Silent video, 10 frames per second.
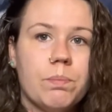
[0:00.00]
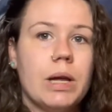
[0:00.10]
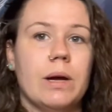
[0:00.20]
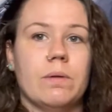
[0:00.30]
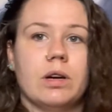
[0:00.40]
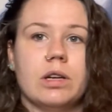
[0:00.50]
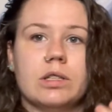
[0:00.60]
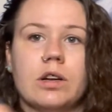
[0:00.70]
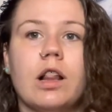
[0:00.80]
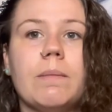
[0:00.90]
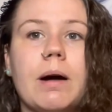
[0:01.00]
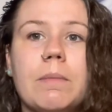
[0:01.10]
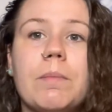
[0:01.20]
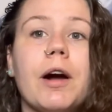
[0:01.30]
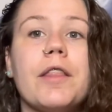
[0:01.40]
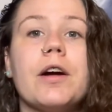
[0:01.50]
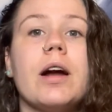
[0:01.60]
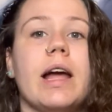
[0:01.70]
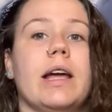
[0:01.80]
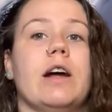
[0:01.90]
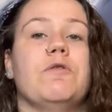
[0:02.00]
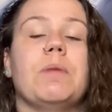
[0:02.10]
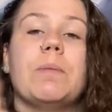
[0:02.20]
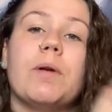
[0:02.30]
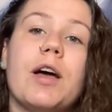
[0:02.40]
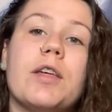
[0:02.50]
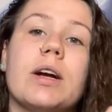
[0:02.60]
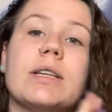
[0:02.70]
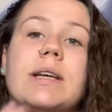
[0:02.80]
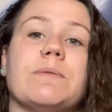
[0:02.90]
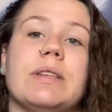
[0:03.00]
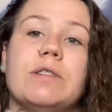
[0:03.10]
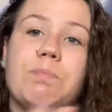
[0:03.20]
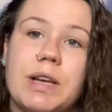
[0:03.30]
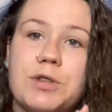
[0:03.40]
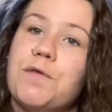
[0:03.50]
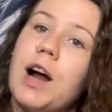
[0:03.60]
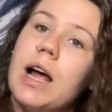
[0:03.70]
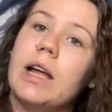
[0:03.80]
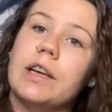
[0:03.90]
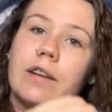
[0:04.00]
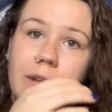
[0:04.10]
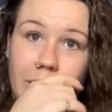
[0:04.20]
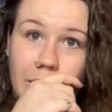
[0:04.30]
He was all about my brother, hanging out with my brother because that was his best friend.